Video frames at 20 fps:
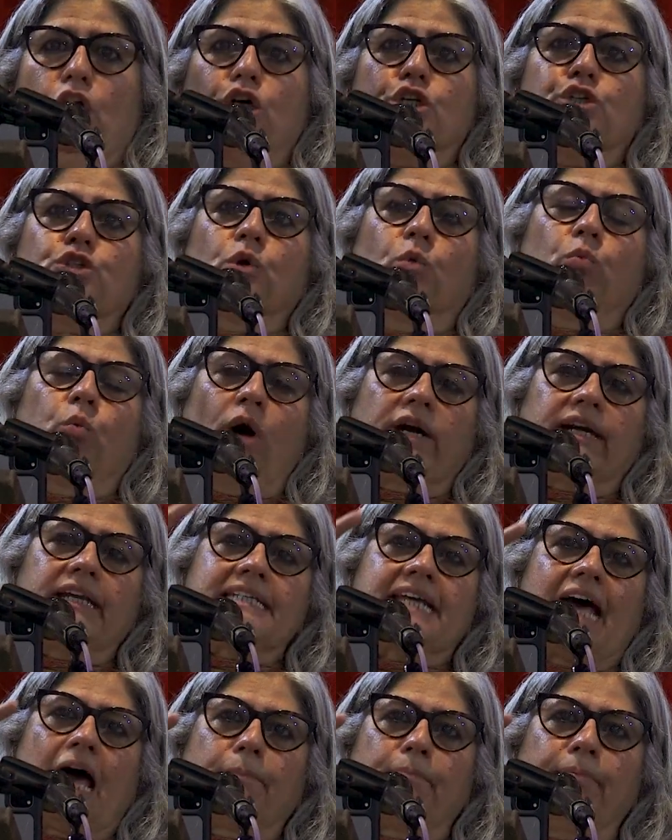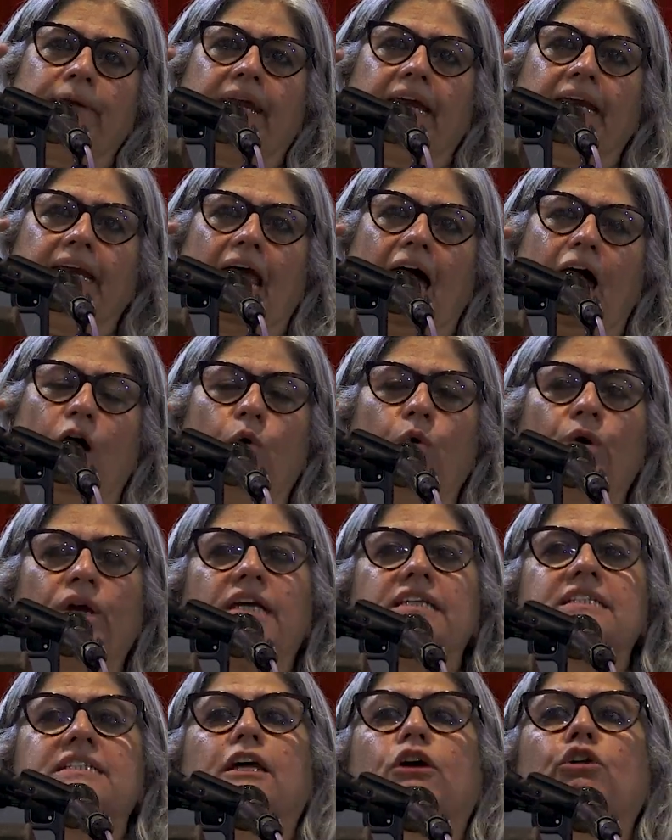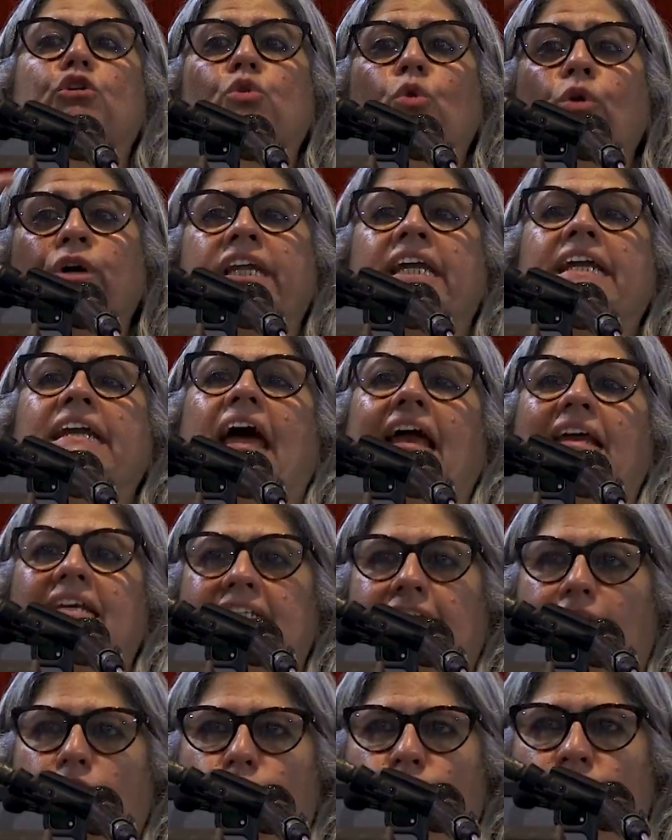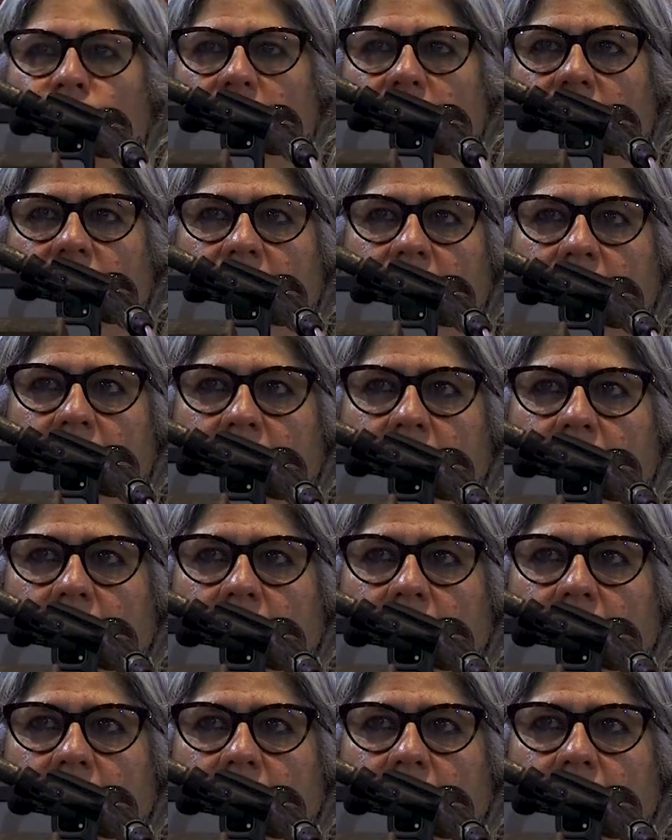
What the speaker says: So what is happening now is the routinization